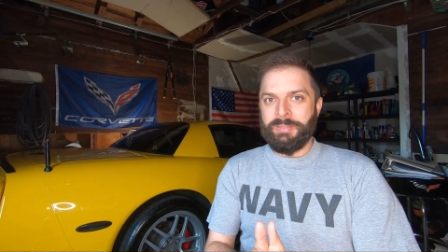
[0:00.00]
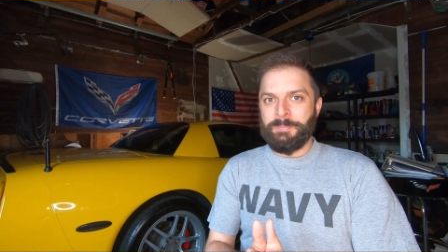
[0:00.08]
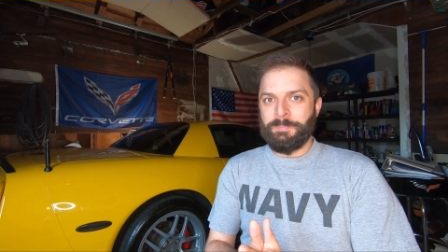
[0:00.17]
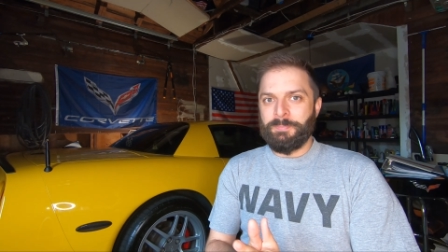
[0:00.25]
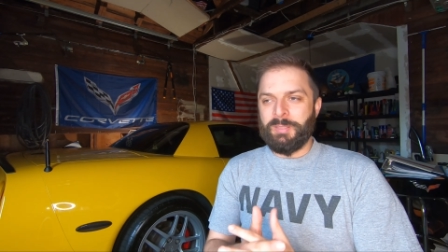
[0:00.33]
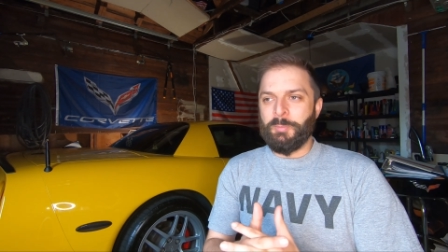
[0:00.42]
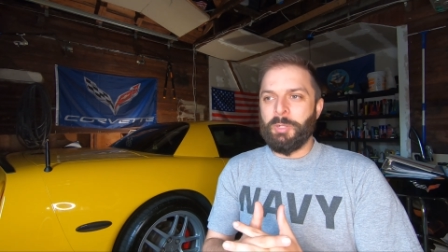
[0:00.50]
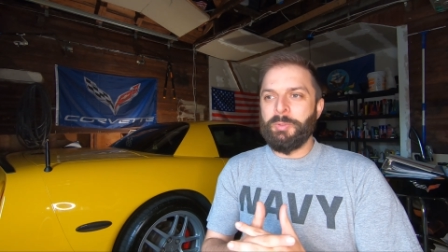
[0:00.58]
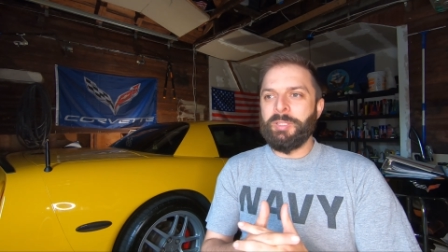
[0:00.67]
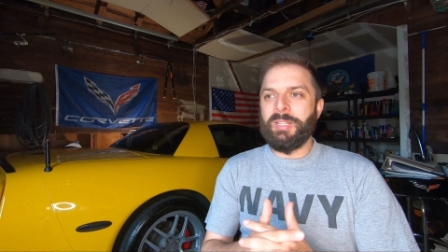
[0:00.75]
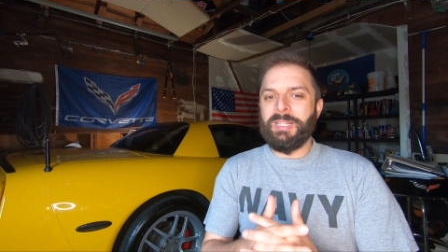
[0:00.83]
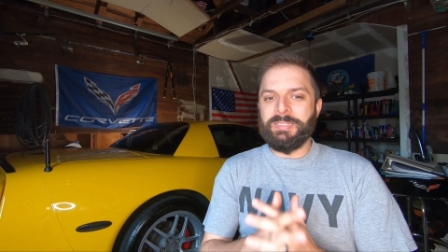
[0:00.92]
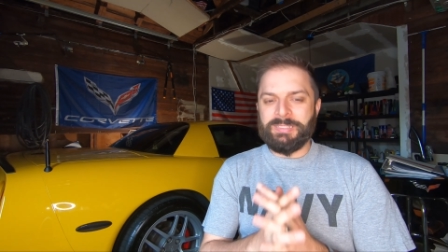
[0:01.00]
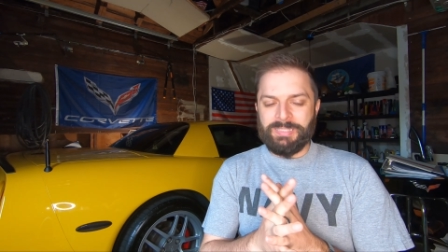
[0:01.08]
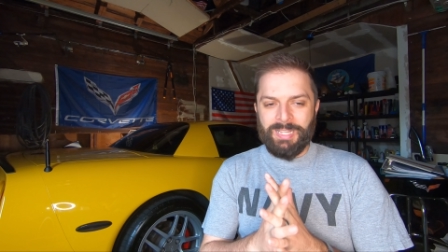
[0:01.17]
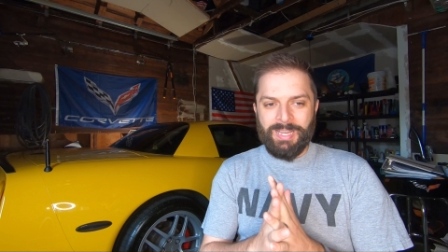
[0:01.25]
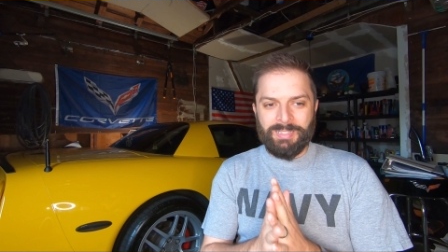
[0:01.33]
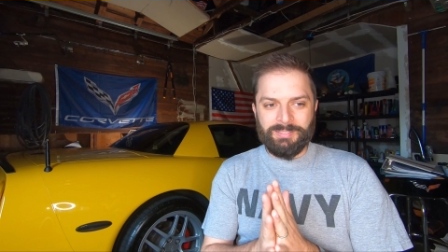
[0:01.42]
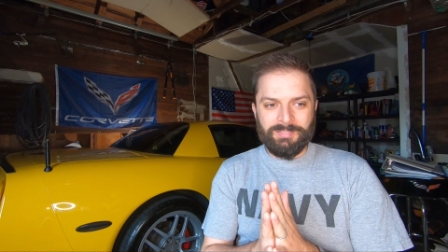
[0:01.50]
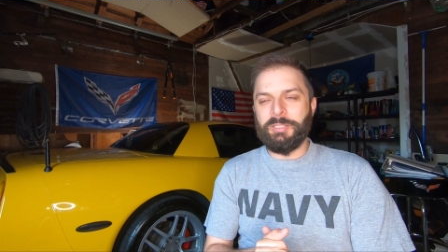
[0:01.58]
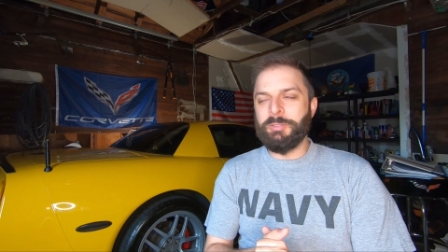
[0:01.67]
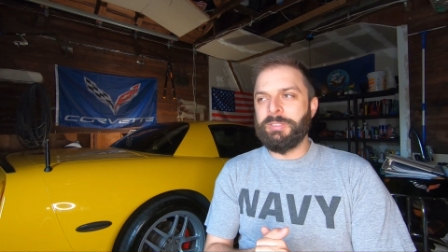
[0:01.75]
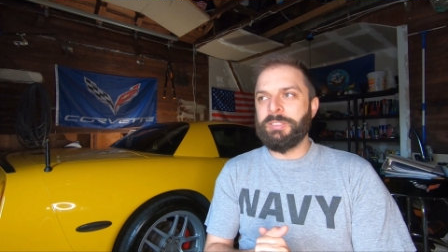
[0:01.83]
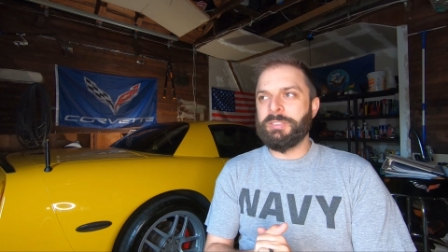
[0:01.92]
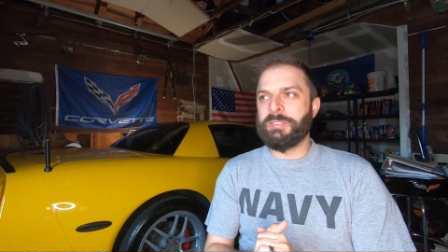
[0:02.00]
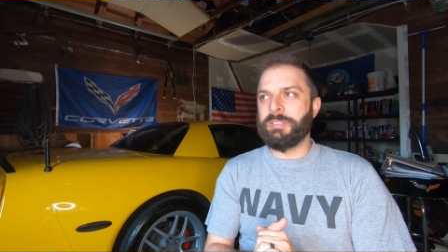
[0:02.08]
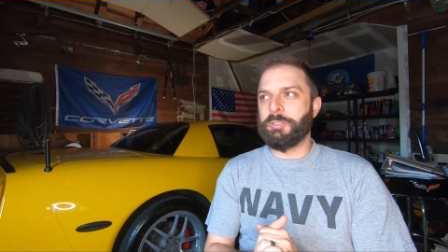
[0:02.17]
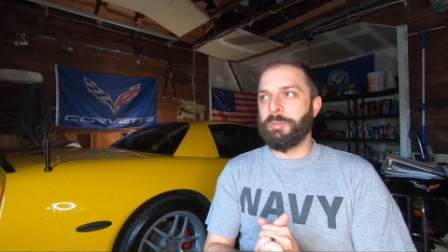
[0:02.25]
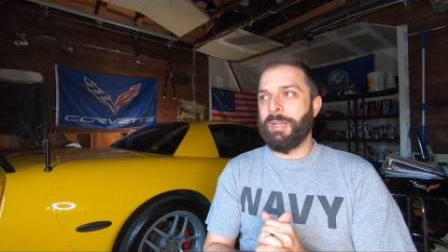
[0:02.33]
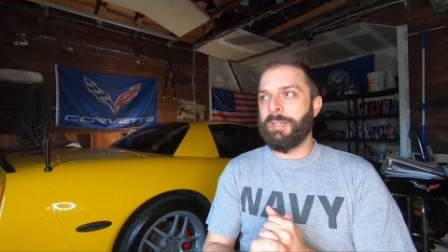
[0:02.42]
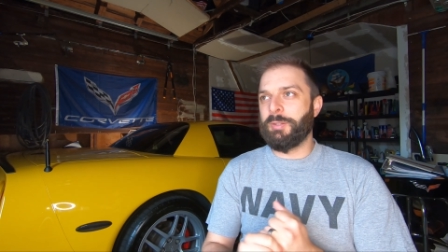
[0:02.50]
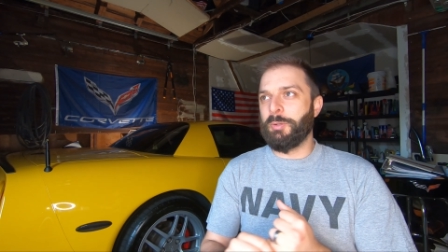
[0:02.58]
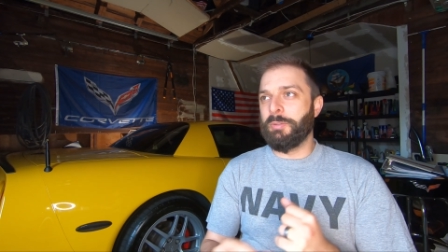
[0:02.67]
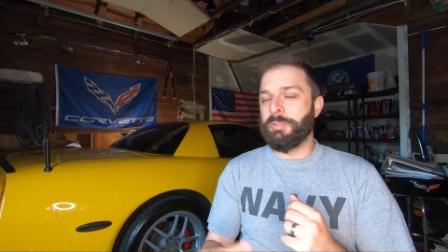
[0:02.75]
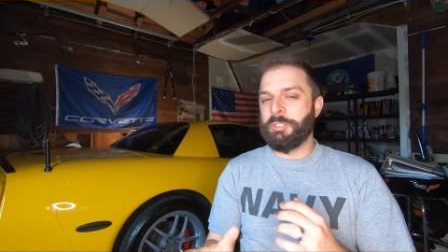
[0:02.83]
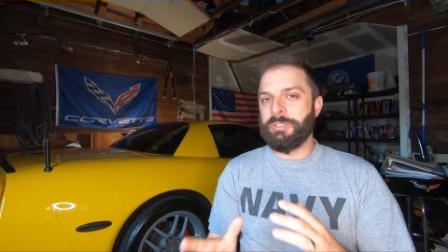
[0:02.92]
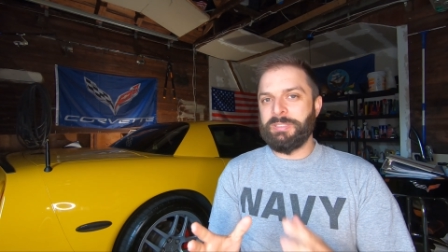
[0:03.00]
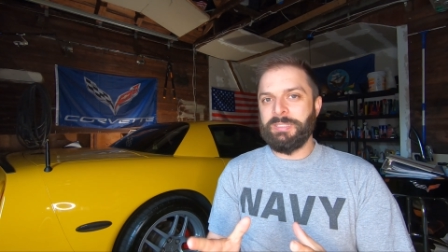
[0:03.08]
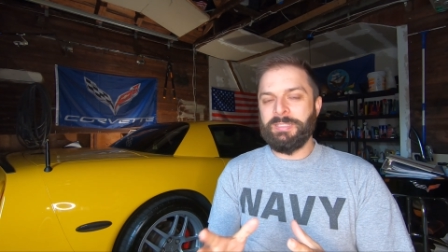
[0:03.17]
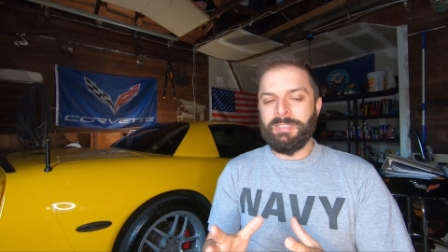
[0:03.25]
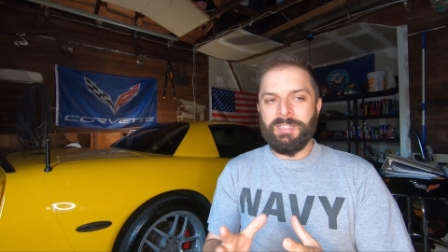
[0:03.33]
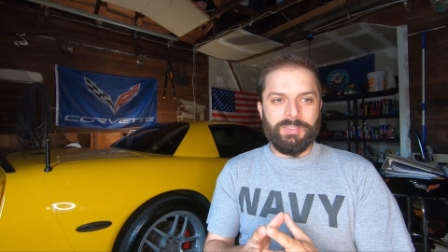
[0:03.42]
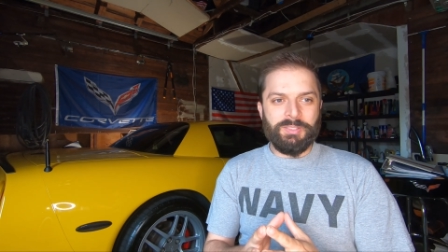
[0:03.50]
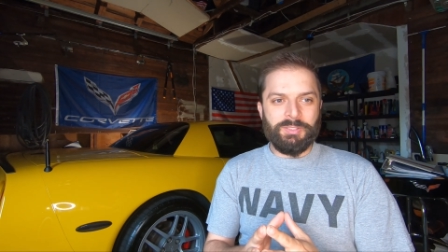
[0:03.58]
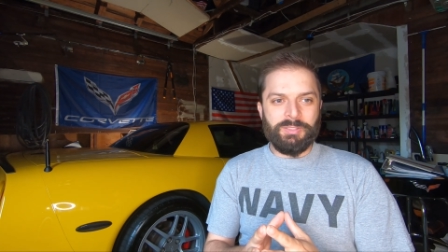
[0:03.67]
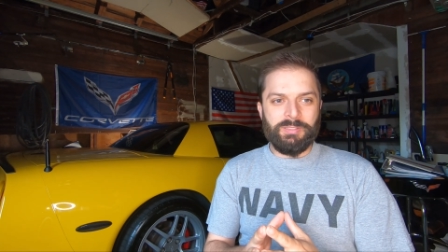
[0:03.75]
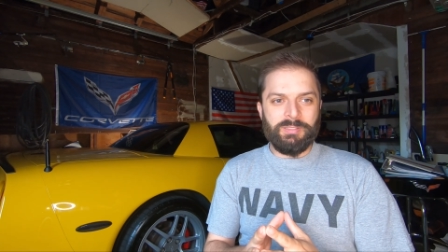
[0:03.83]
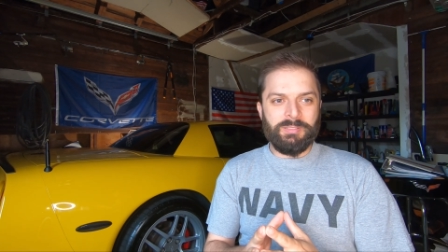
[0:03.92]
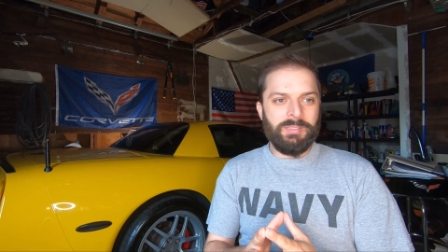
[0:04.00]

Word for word: it, the more I realized that using just the drag coefficient is